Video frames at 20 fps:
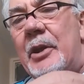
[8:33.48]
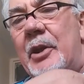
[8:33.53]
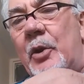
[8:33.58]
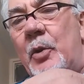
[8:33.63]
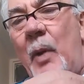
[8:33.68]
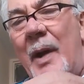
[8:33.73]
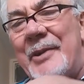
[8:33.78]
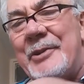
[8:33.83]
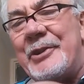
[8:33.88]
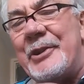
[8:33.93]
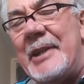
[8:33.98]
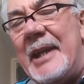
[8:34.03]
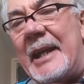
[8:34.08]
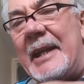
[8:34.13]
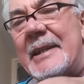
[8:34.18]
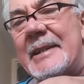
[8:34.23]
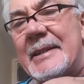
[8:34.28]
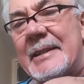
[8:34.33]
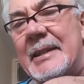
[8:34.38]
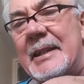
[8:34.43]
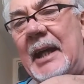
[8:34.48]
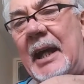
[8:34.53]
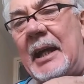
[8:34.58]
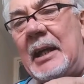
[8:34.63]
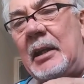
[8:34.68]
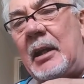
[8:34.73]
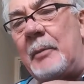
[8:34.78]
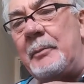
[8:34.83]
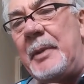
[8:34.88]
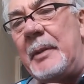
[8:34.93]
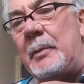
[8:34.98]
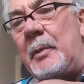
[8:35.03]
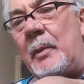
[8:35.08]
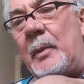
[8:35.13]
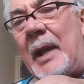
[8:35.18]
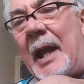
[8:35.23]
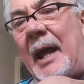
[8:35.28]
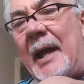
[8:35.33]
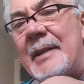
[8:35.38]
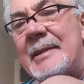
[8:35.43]
the question is, a lot of people
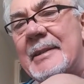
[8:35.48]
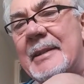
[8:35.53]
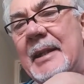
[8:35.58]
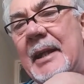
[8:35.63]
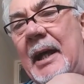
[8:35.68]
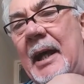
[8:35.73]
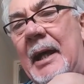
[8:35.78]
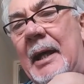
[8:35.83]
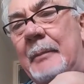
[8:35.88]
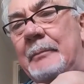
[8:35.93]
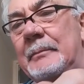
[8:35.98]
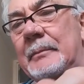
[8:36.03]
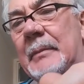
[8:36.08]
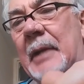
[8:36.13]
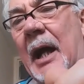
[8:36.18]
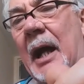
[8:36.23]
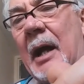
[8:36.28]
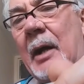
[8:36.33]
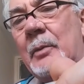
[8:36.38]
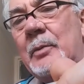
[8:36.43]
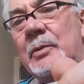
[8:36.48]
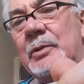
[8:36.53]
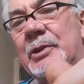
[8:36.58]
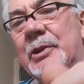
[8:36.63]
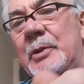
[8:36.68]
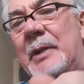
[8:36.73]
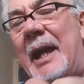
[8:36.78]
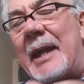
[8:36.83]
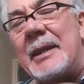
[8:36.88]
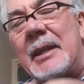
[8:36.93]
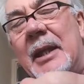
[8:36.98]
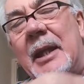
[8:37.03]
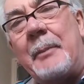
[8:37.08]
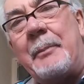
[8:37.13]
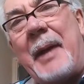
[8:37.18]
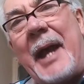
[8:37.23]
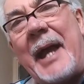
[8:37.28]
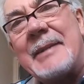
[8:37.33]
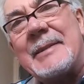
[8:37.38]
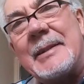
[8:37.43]
will ask, how would you get the
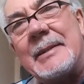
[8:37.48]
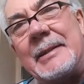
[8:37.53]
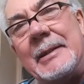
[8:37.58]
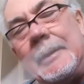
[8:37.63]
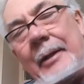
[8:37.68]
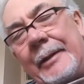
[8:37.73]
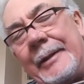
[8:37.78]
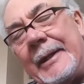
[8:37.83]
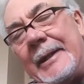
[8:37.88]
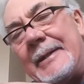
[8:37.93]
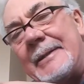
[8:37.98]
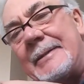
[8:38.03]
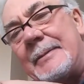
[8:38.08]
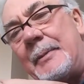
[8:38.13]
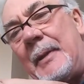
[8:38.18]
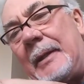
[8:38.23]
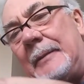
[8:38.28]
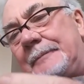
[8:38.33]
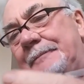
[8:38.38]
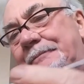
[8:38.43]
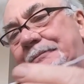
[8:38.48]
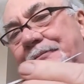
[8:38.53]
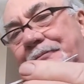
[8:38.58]
capacity on these? Well,